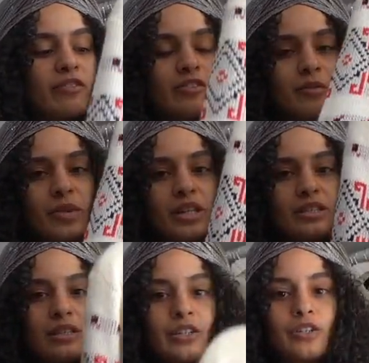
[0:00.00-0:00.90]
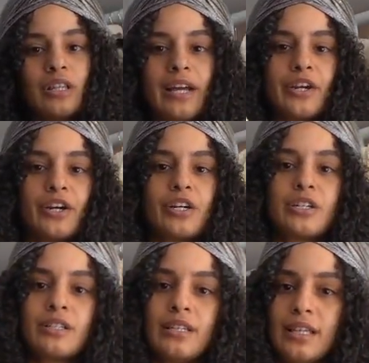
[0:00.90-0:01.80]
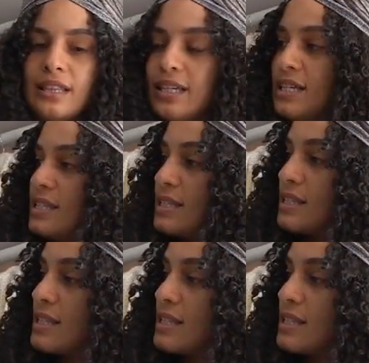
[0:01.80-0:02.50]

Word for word: for me. It's a little lighter than this.